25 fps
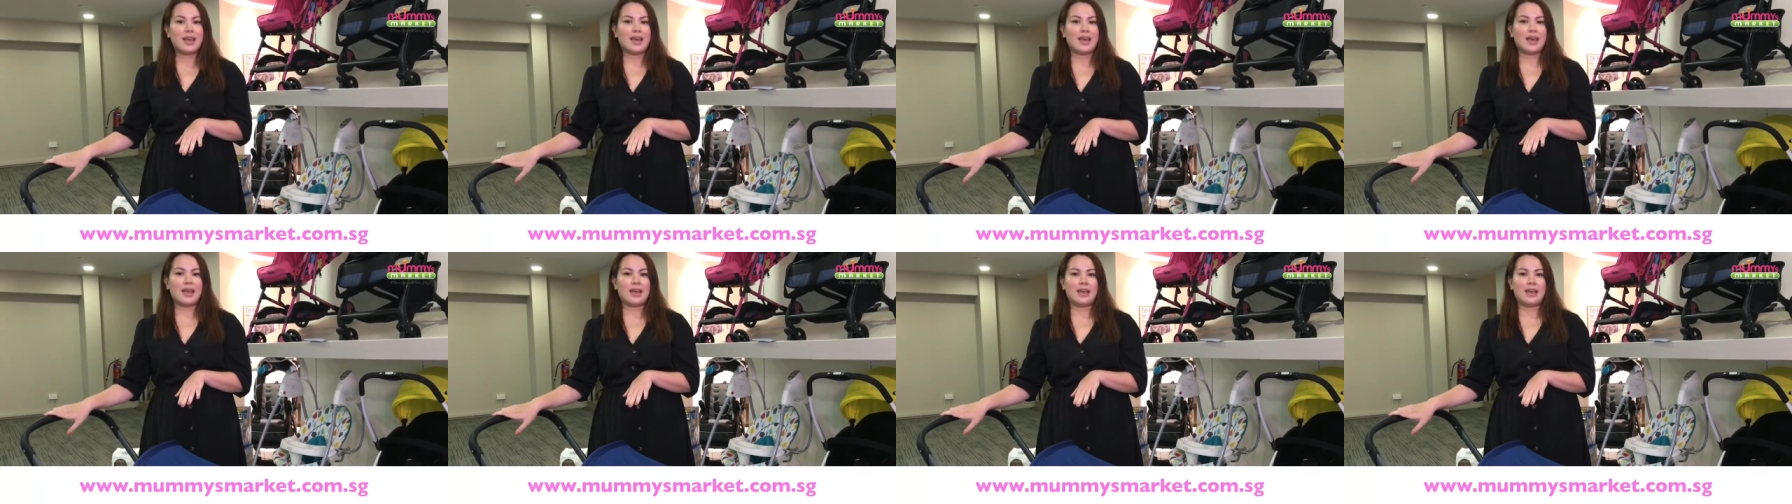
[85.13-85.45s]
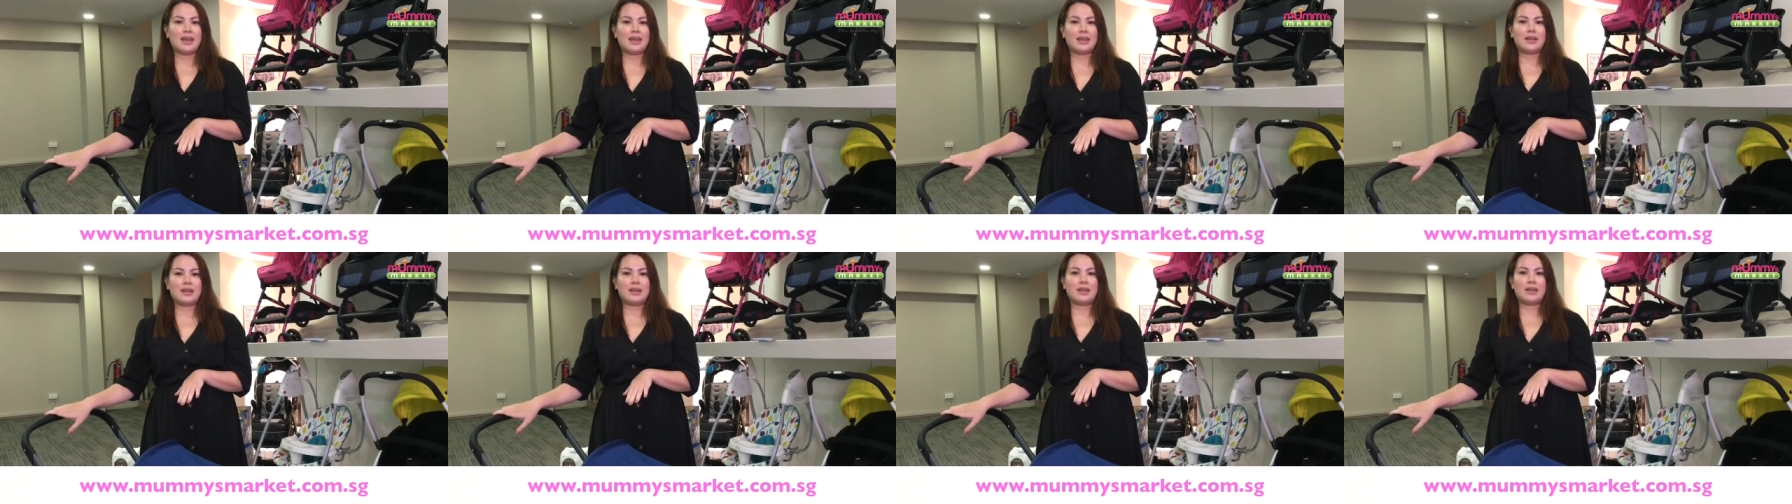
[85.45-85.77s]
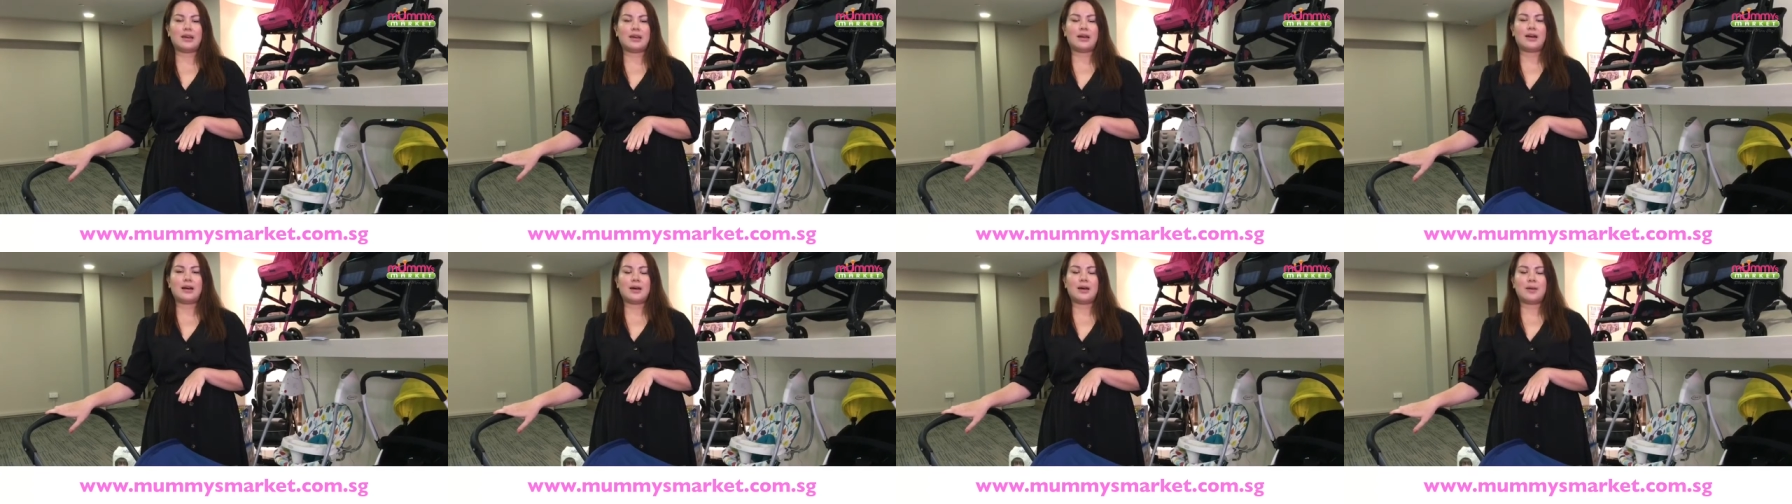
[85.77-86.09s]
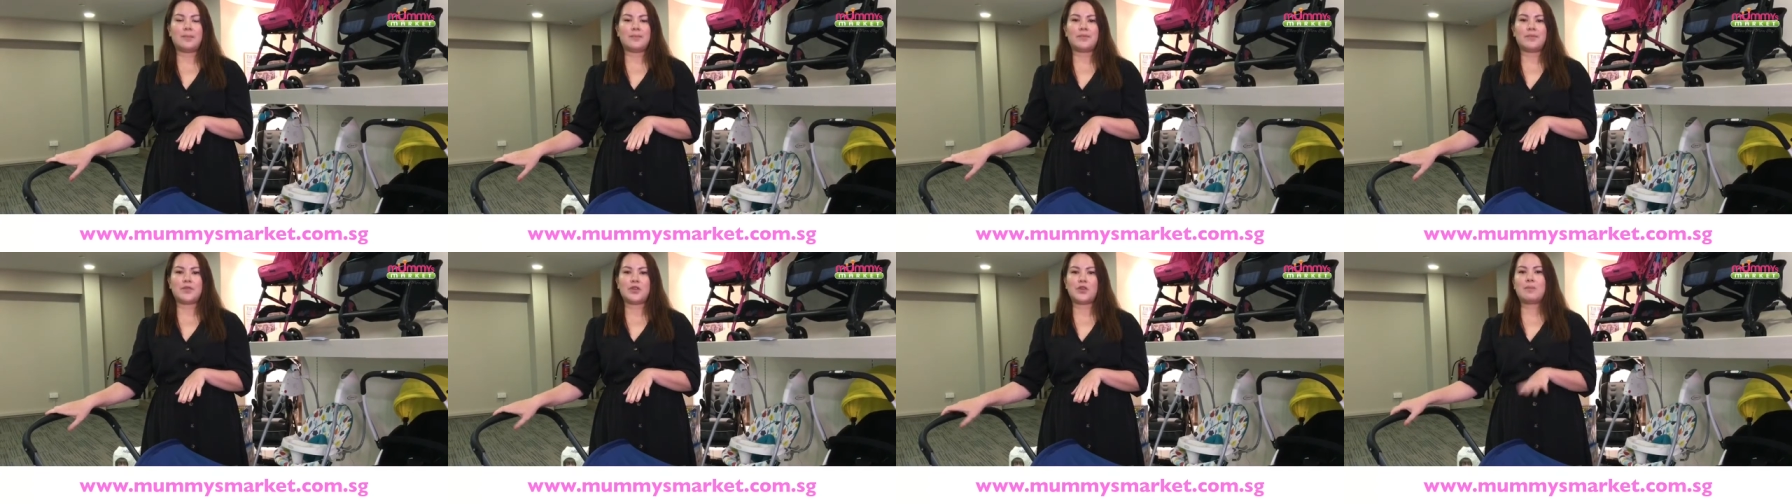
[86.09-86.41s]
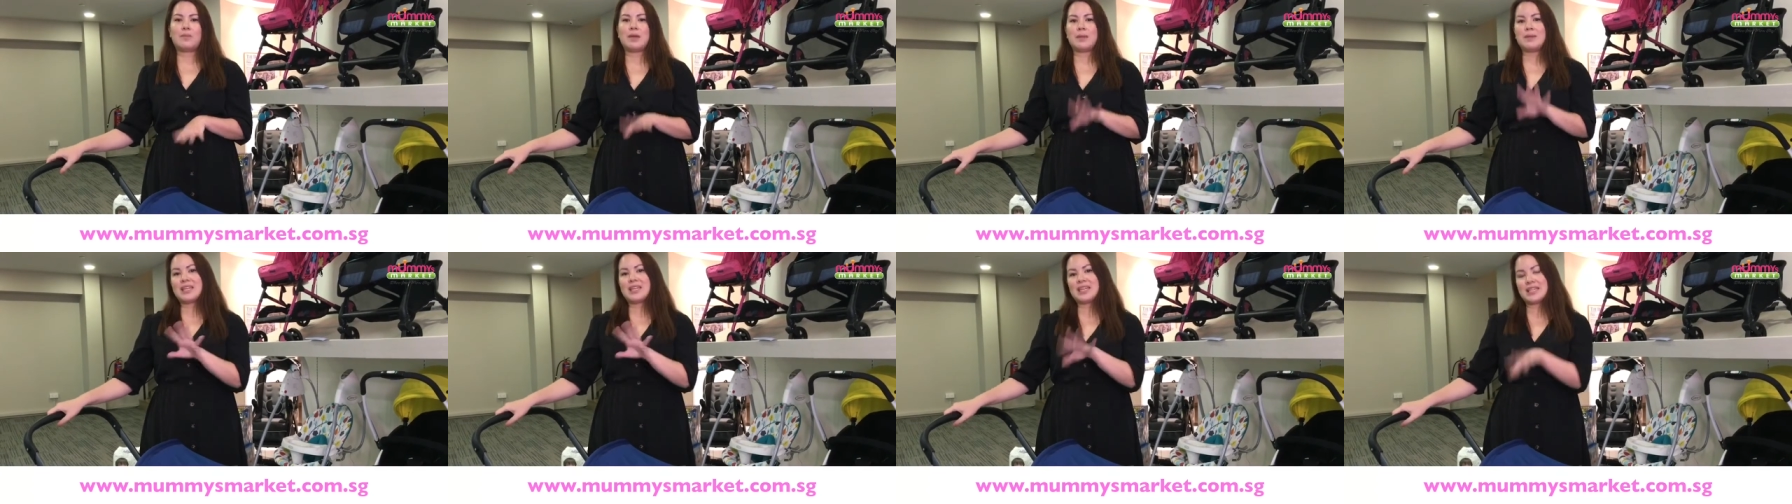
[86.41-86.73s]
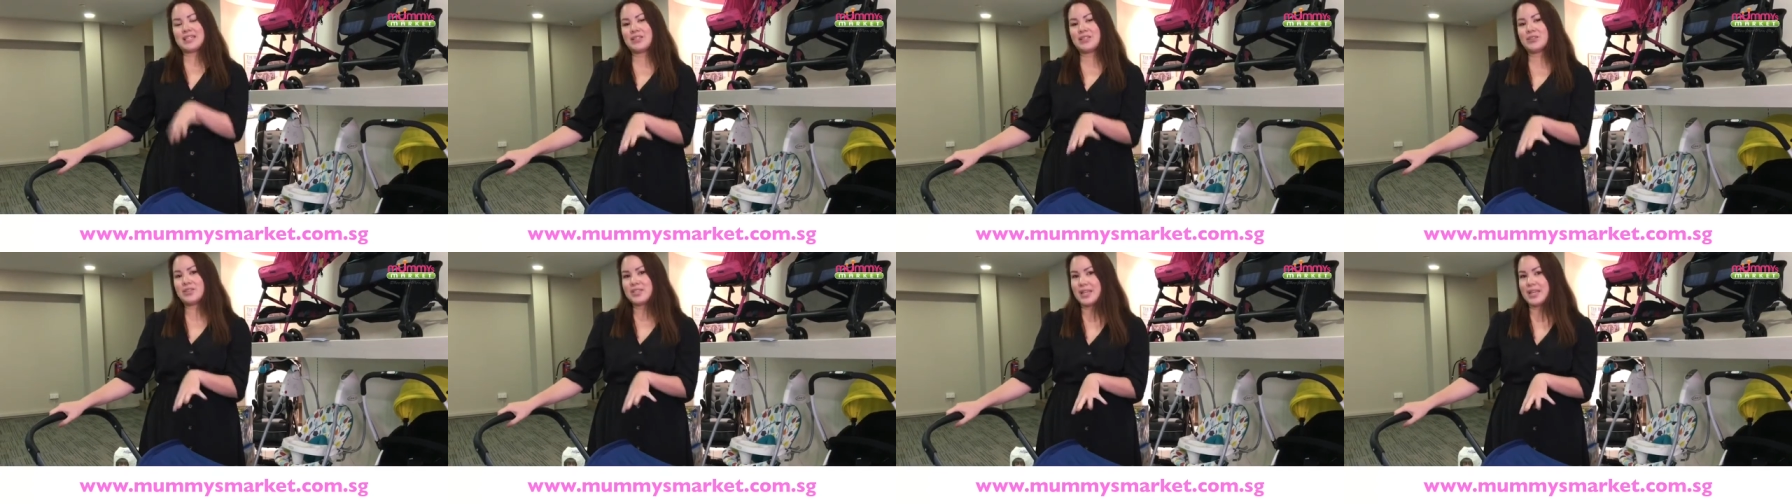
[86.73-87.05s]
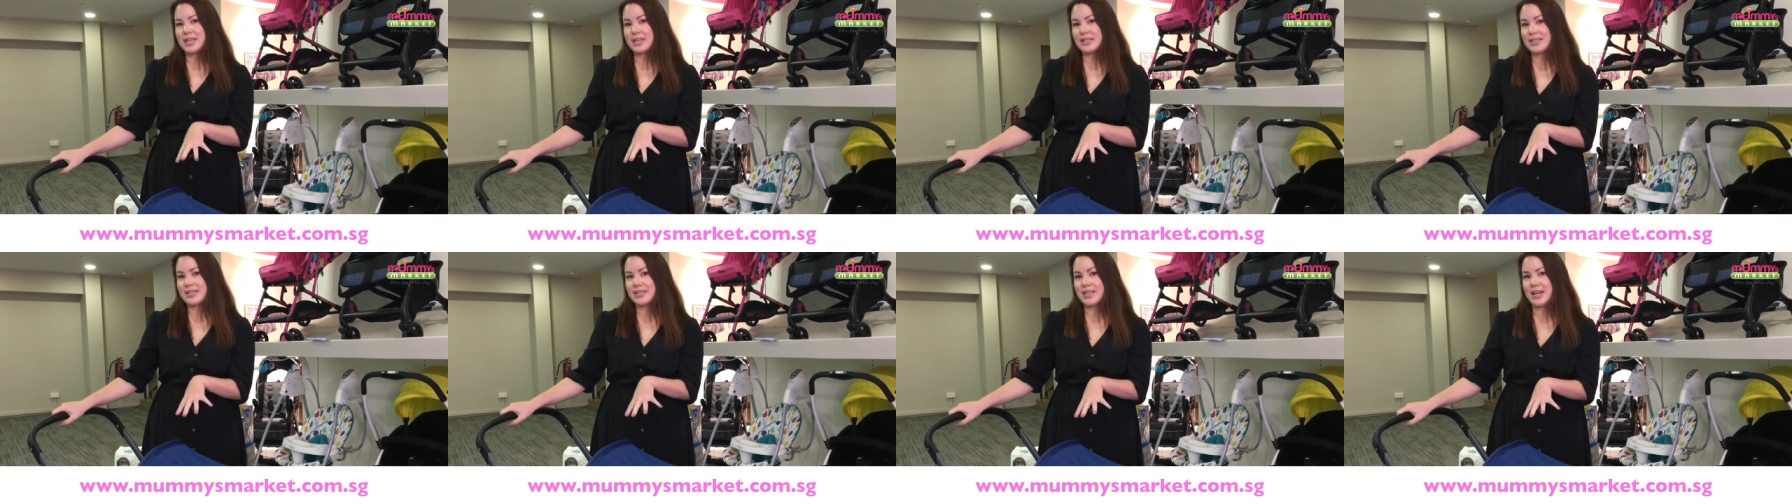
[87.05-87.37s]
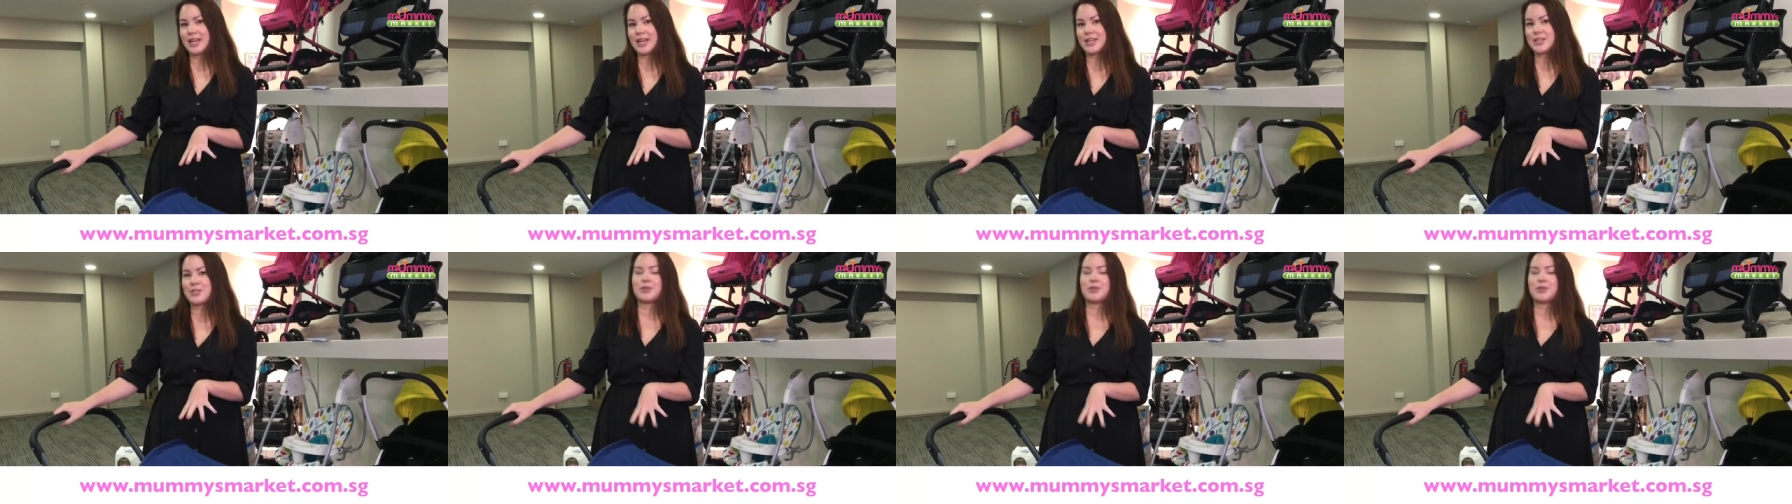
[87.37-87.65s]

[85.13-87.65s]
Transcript: and um, your baby can still stay inside.